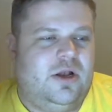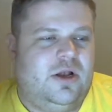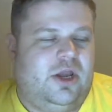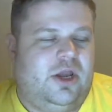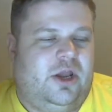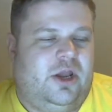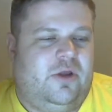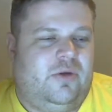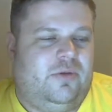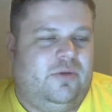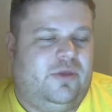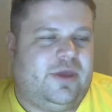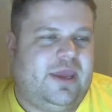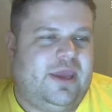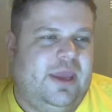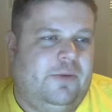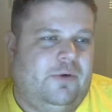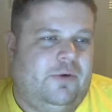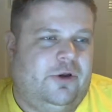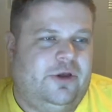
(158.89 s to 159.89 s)
the
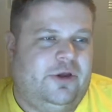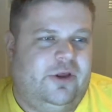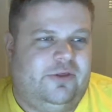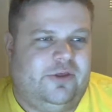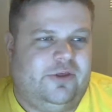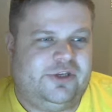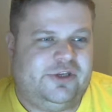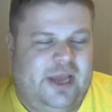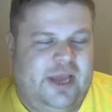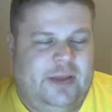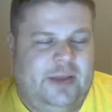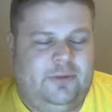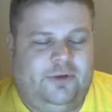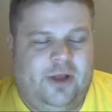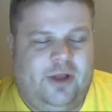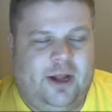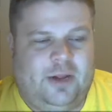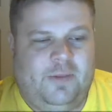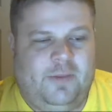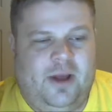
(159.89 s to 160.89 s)
keyword usage, again, we'll
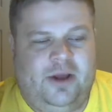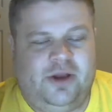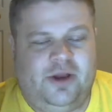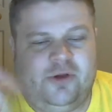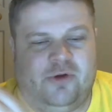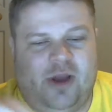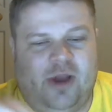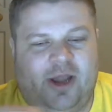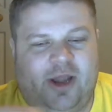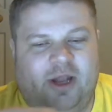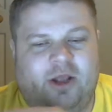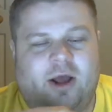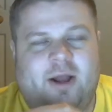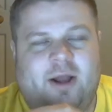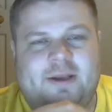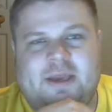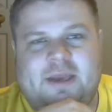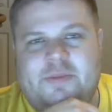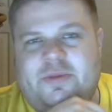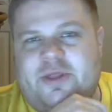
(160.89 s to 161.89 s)
talk about in creating
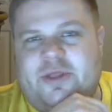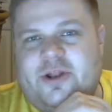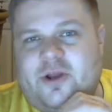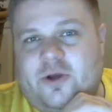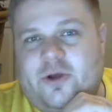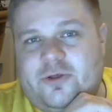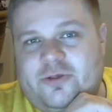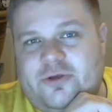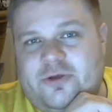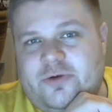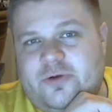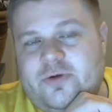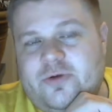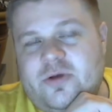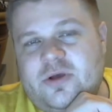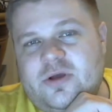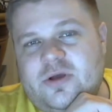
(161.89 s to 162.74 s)
content, but that also